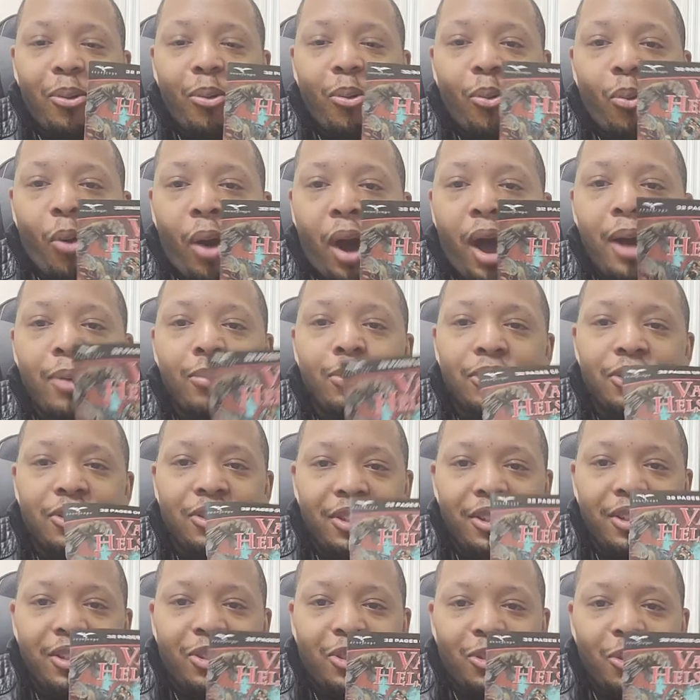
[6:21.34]
Why was
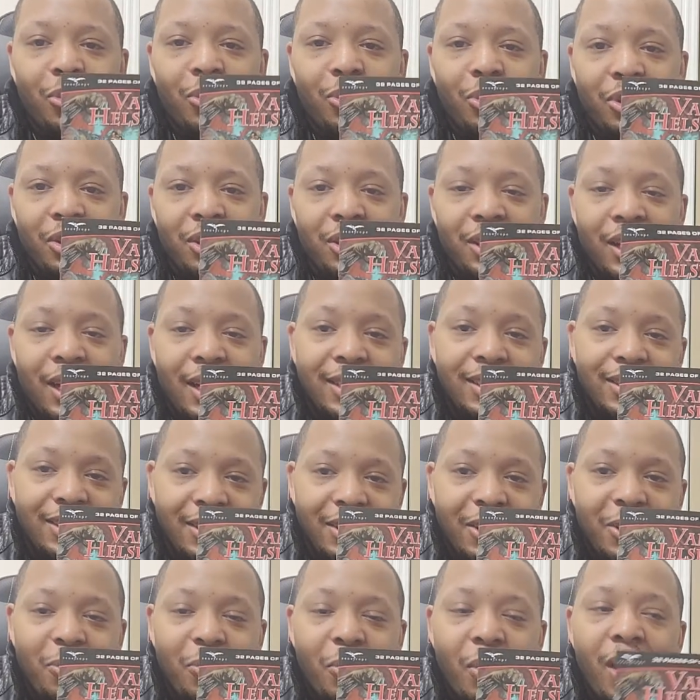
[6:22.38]
this so good? I can
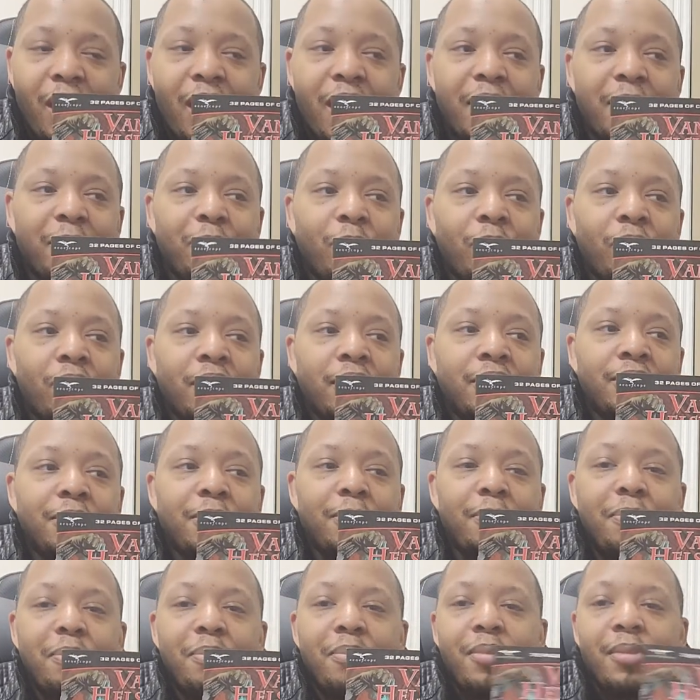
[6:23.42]
tell you why.
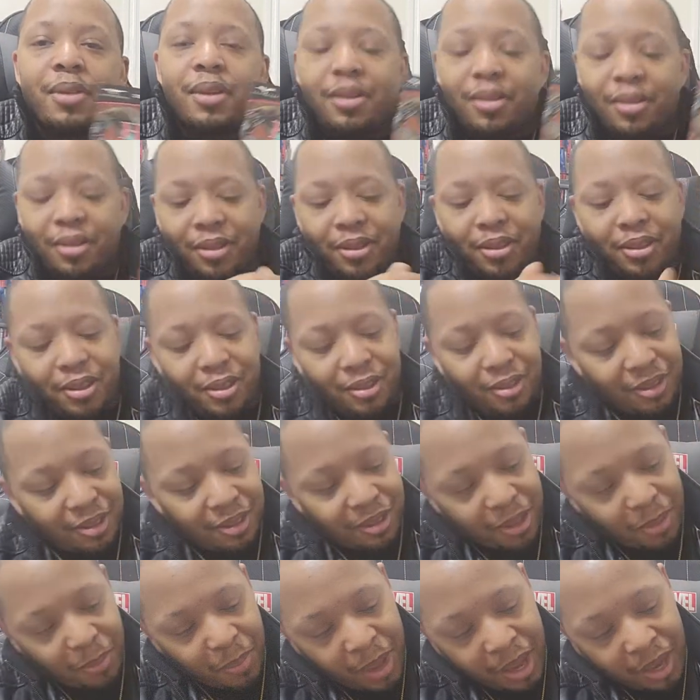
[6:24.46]
One,
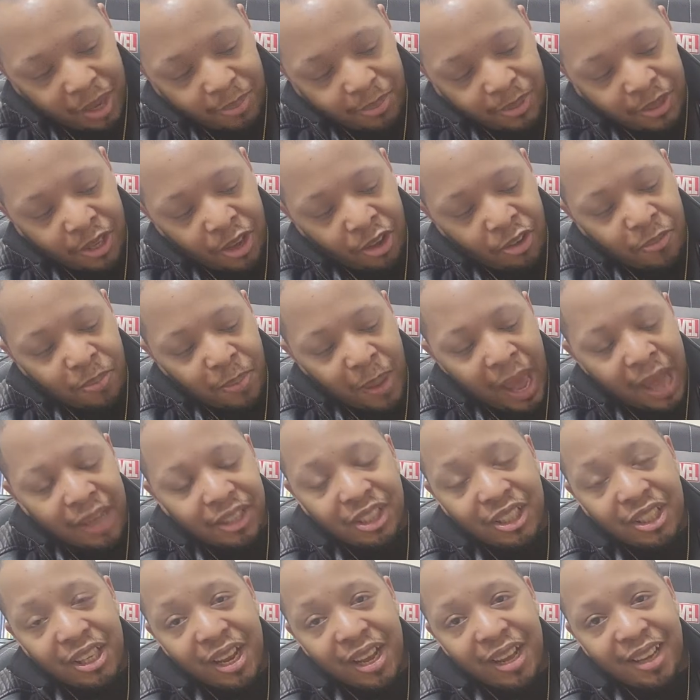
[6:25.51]
the man himself, Pat
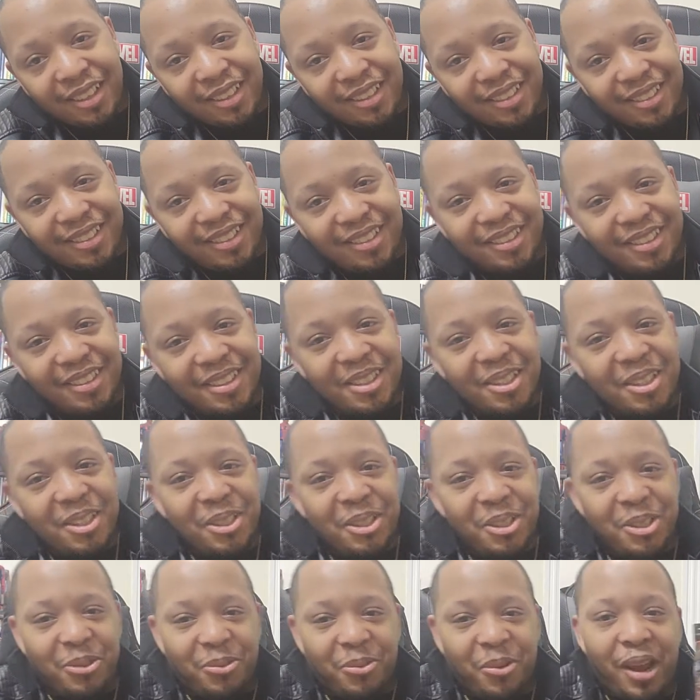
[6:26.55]
Shand,
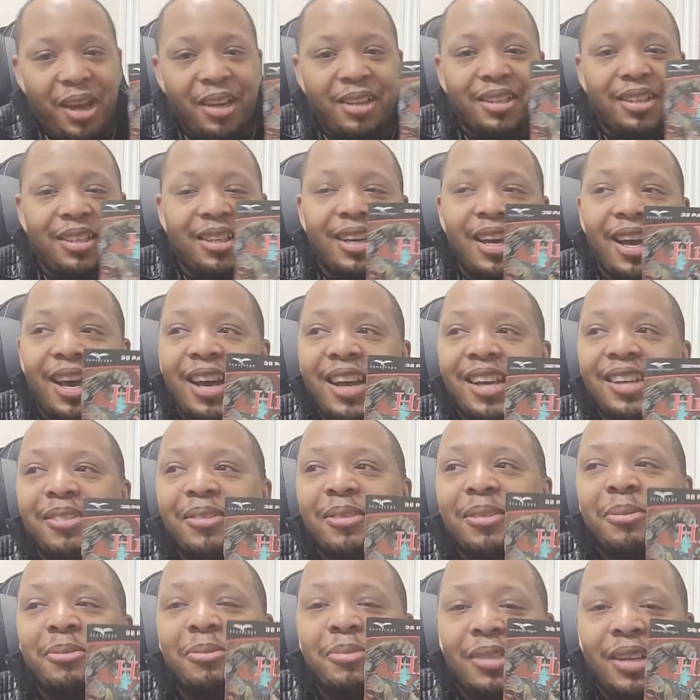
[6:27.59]
is writing it. I,
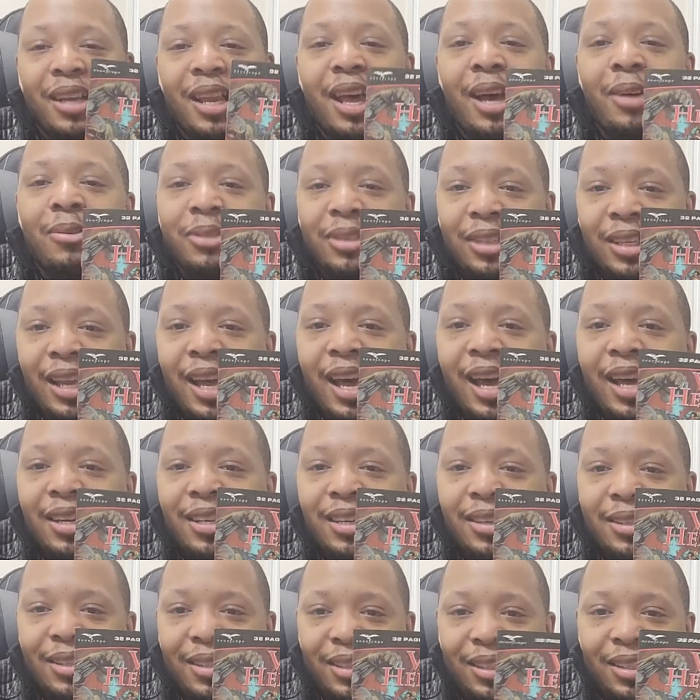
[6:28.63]
am glad, I was glad
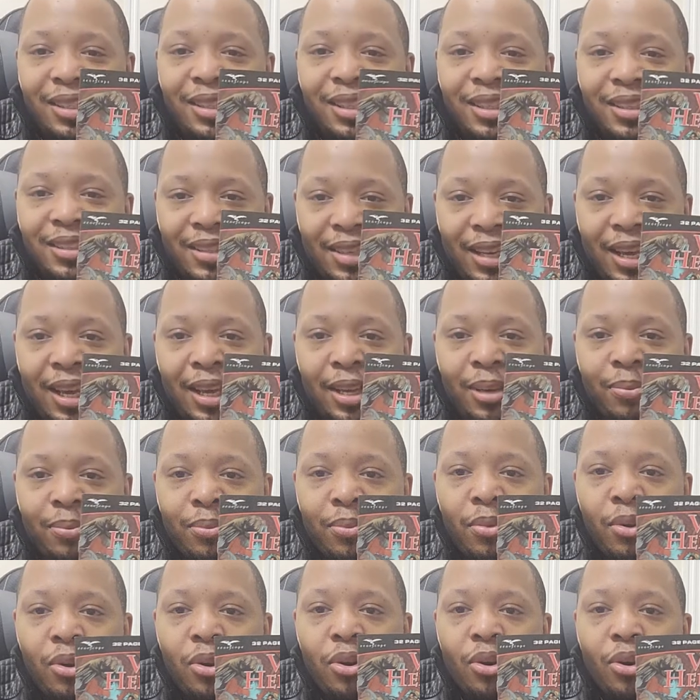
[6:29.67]
to see his
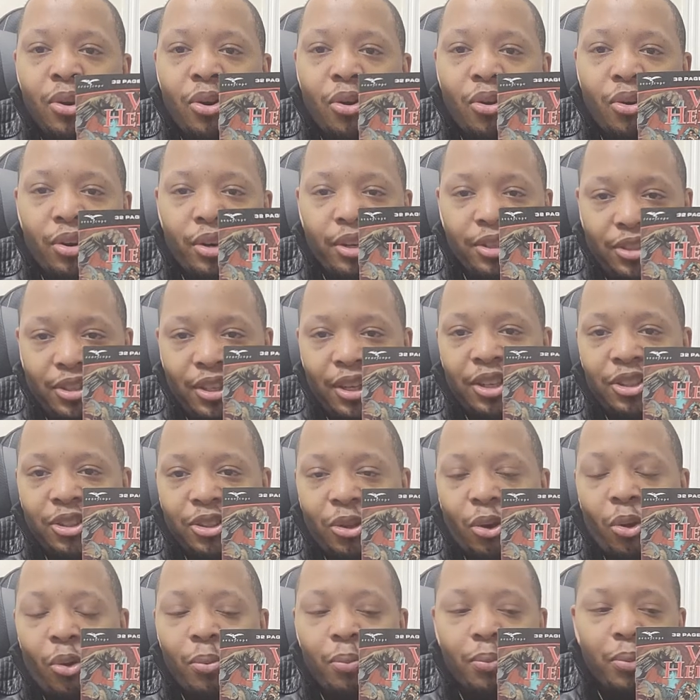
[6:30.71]
name on a
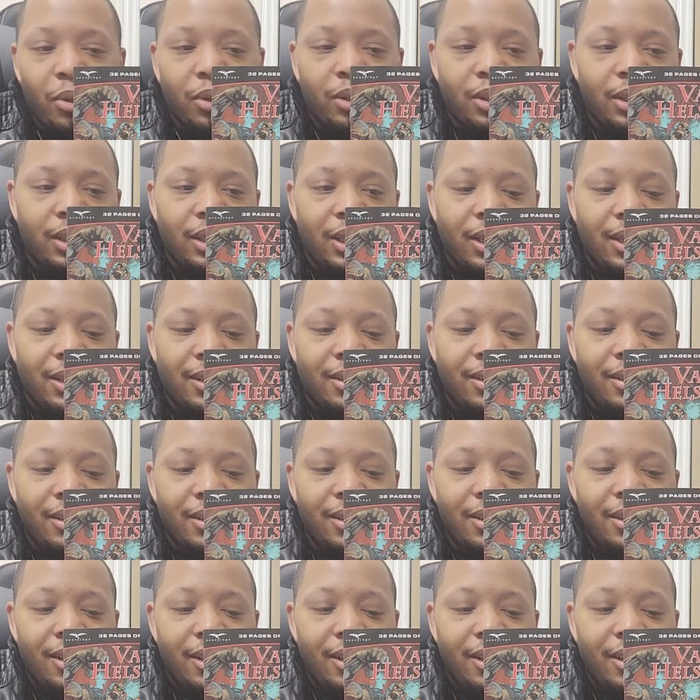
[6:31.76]
Zenescope book again.